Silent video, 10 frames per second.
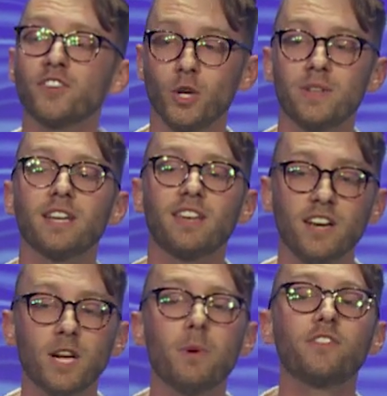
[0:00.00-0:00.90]
you in the
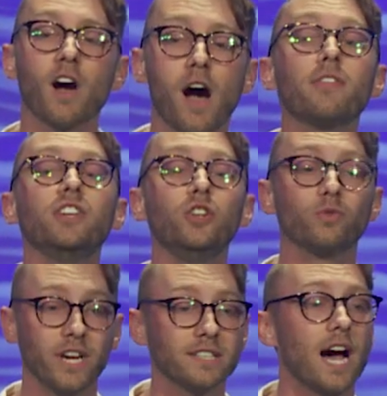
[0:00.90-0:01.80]
kingdom of God than you
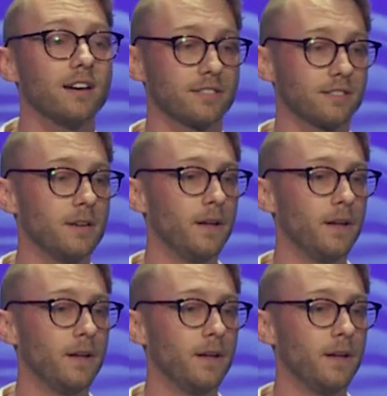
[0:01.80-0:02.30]
realize.